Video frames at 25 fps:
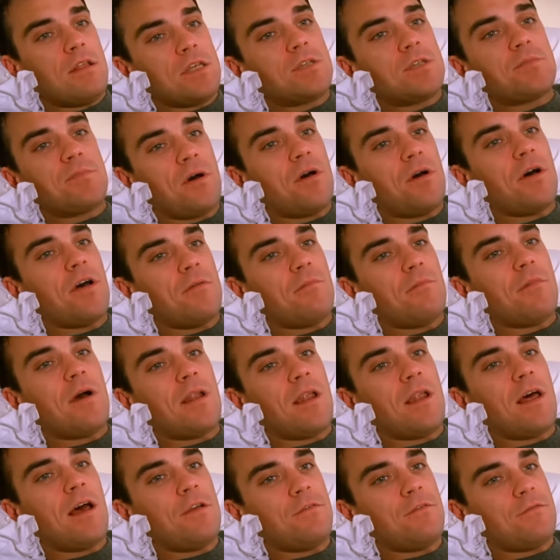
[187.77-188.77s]
He partied
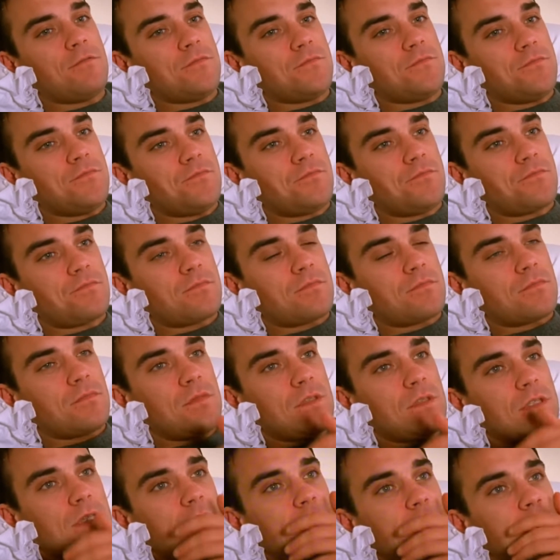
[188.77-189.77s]
hard, gained
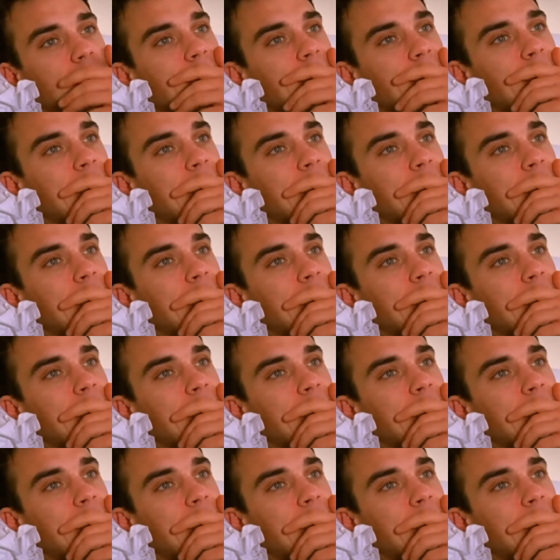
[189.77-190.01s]
weight,